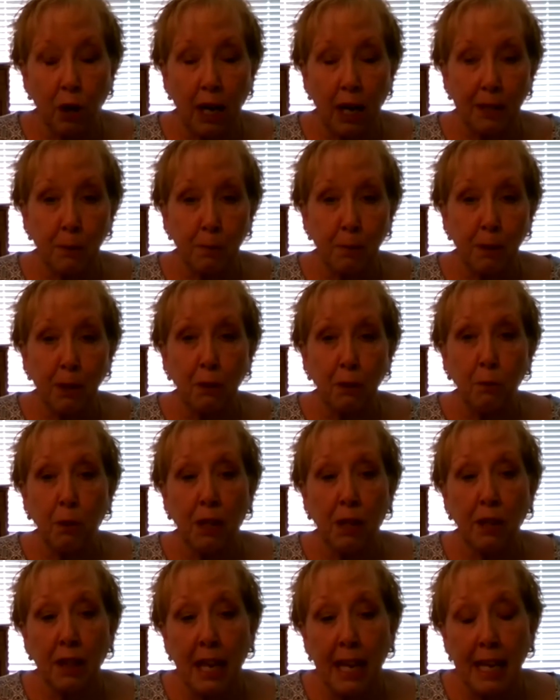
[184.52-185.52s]
hospital
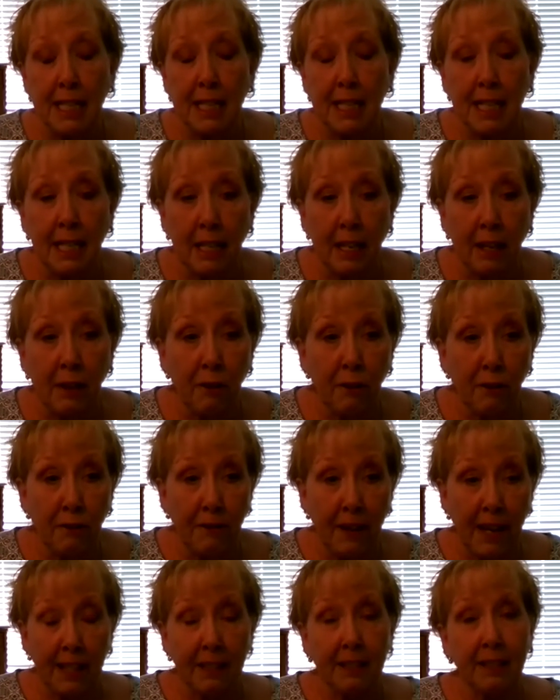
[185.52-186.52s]
with 18 other
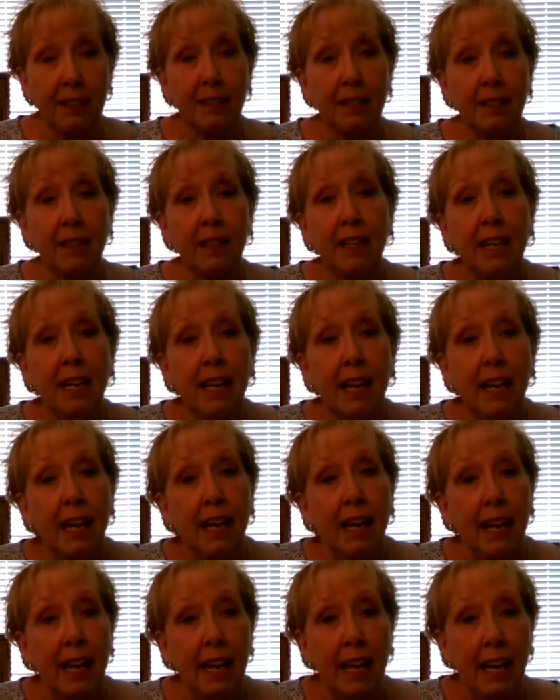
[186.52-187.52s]
vets.
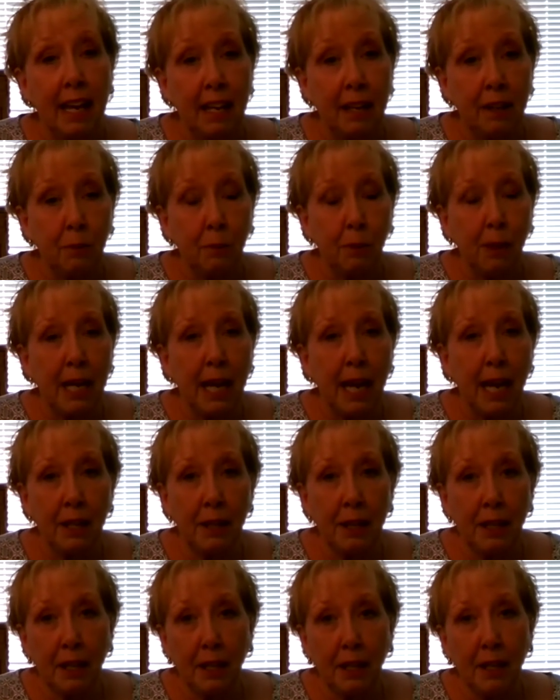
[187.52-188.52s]
And we had
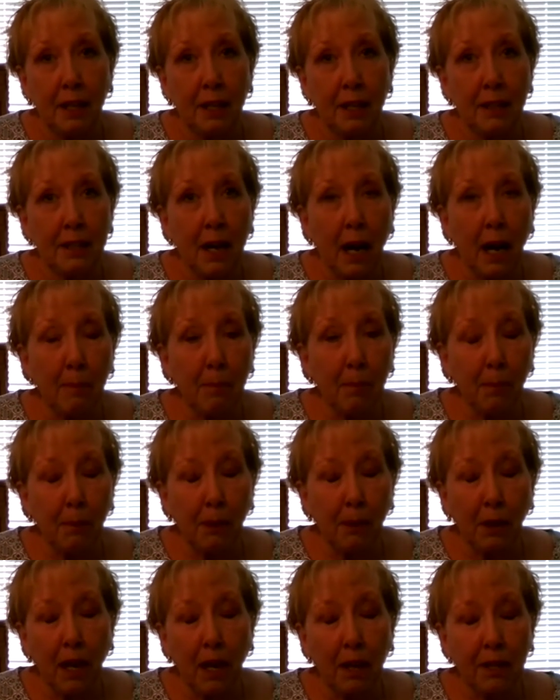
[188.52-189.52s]
the top
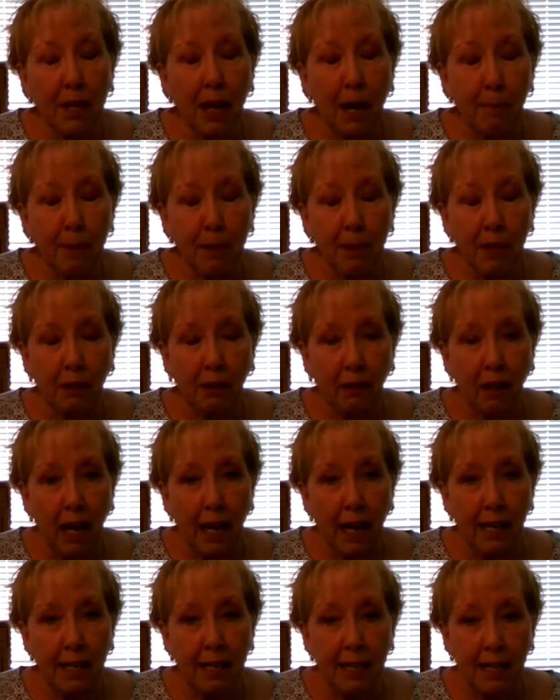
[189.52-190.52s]
of the
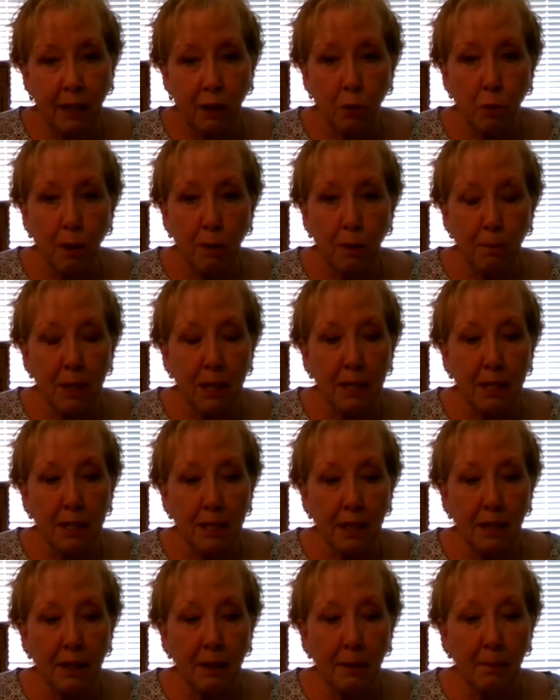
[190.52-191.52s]
line equipment
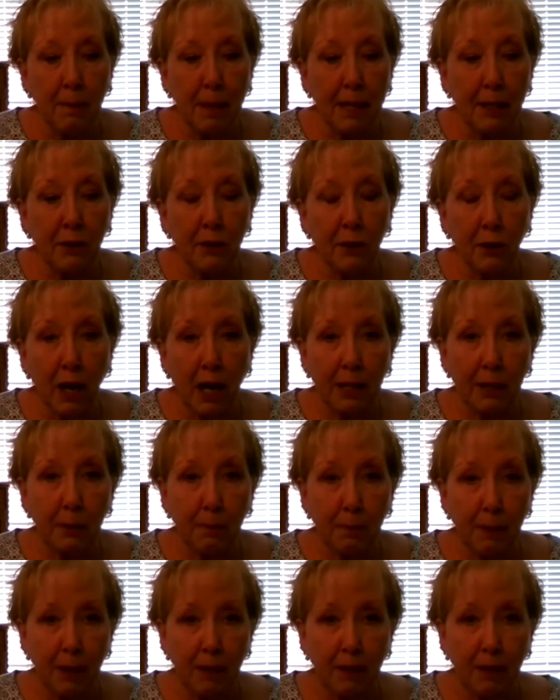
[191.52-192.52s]
in the major
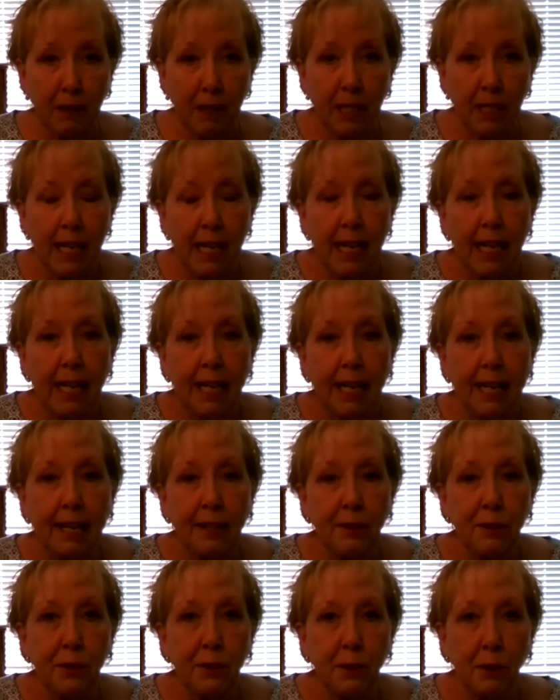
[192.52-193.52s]
hospital.
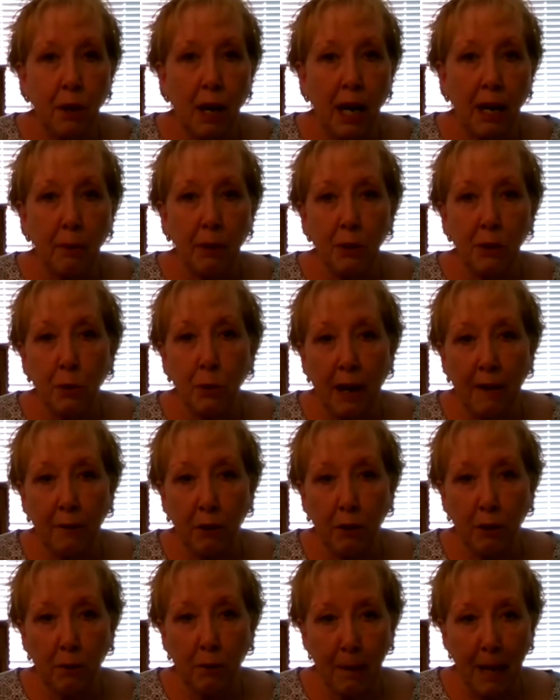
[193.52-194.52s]
And so I would
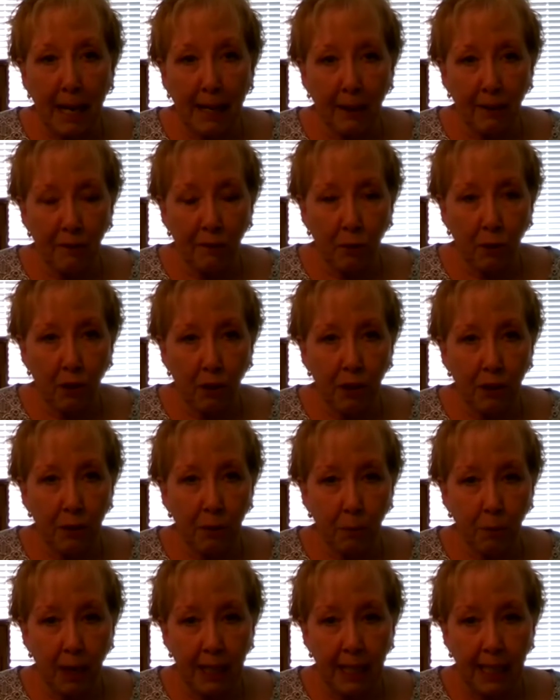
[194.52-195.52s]
travel back and forth
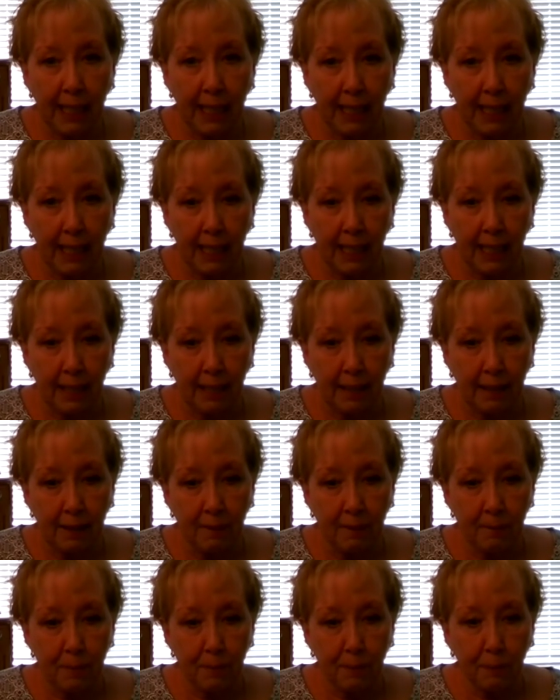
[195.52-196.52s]
running
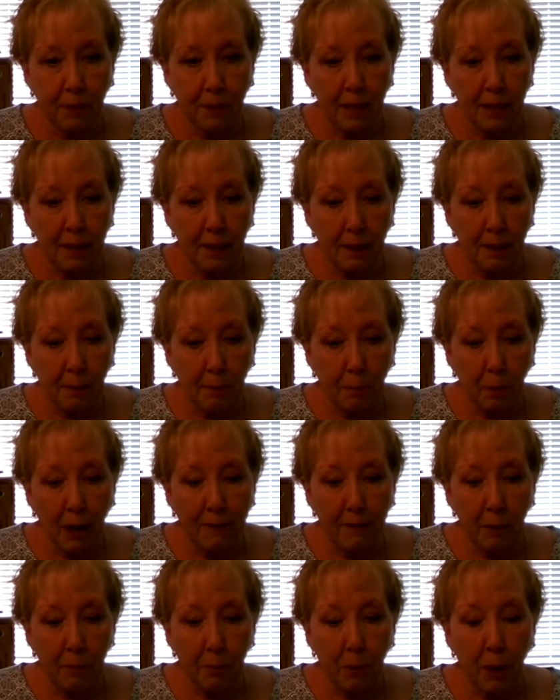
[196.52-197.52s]
the
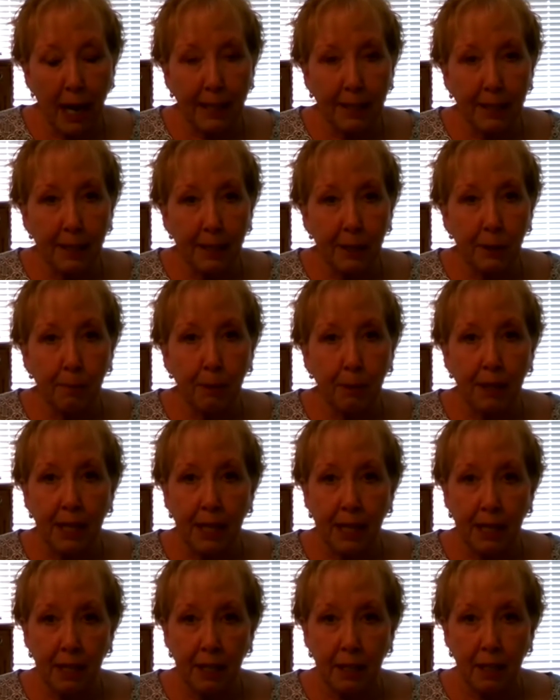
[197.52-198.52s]
private practice, but
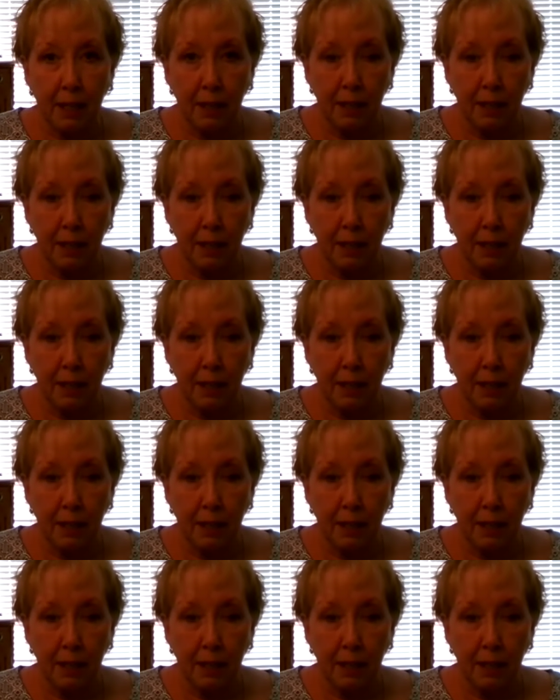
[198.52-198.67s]
then